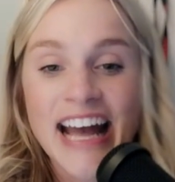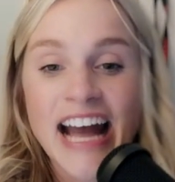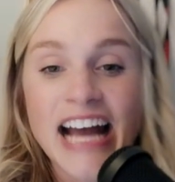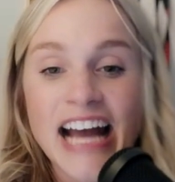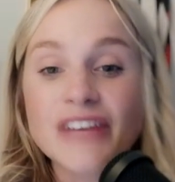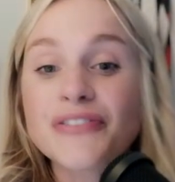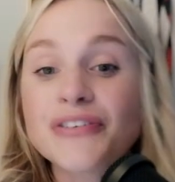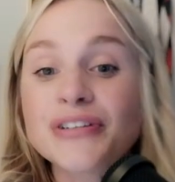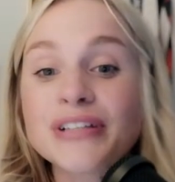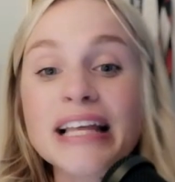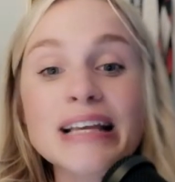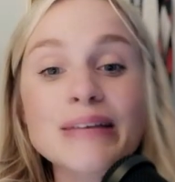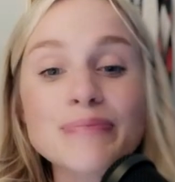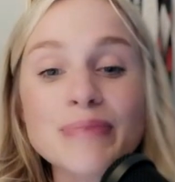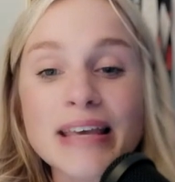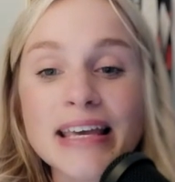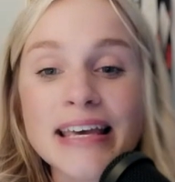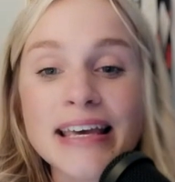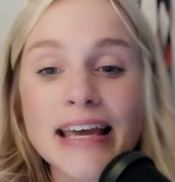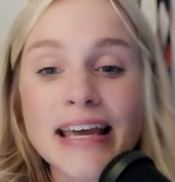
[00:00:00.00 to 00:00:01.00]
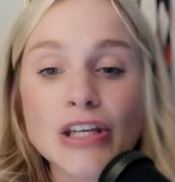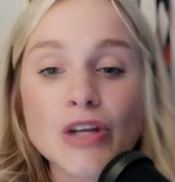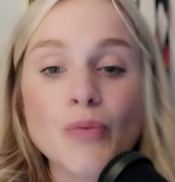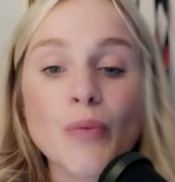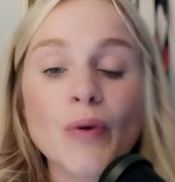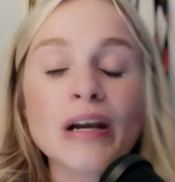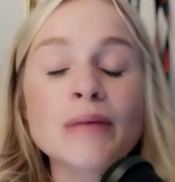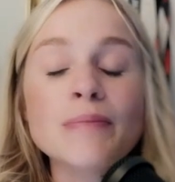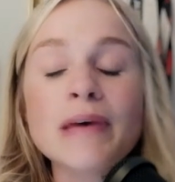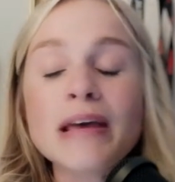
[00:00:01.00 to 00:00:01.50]
And if you're like me and you
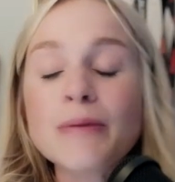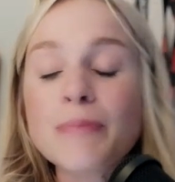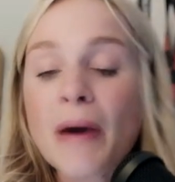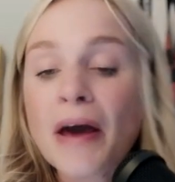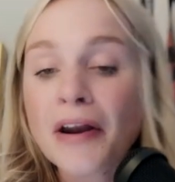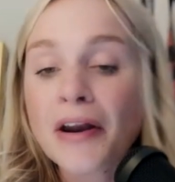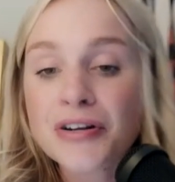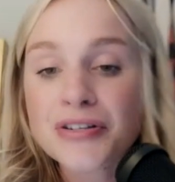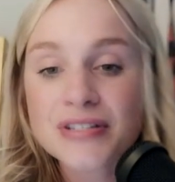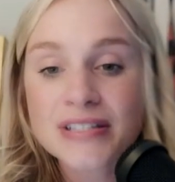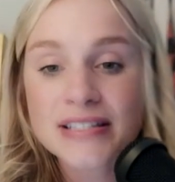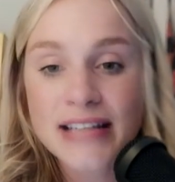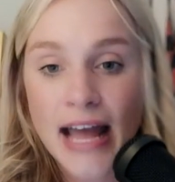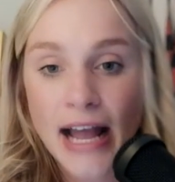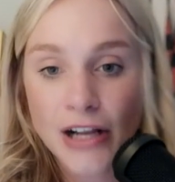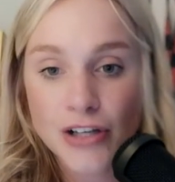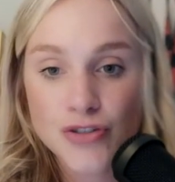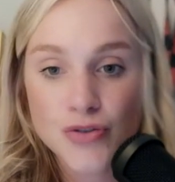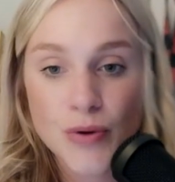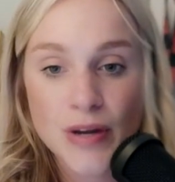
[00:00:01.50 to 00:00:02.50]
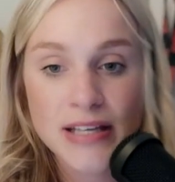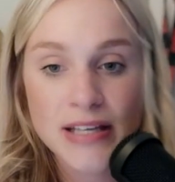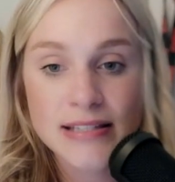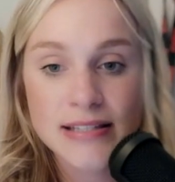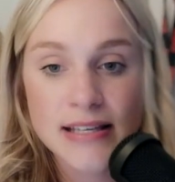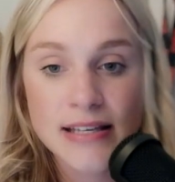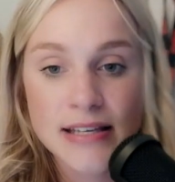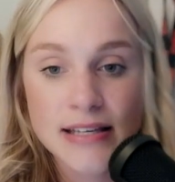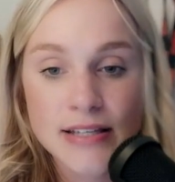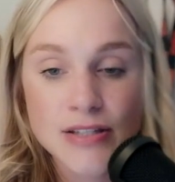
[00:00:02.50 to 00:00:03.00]
want to make better snack
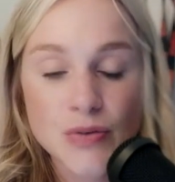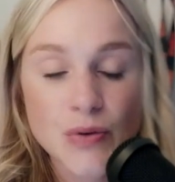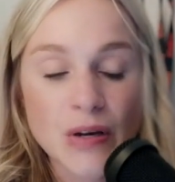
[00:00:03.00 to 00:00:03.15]
choices,